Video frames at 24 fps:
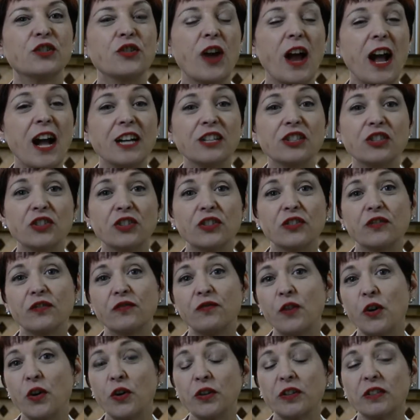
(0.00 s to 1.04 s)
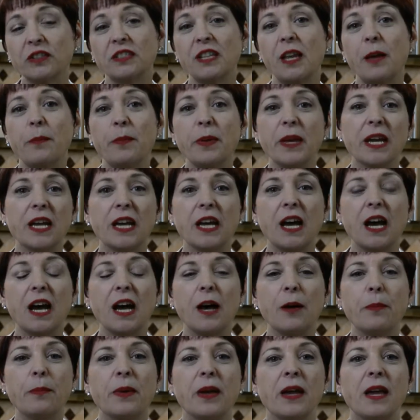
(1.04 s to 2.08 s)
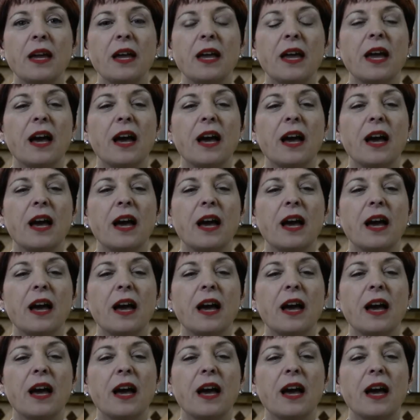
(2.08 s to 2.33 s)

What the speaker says: trash folks that pick up.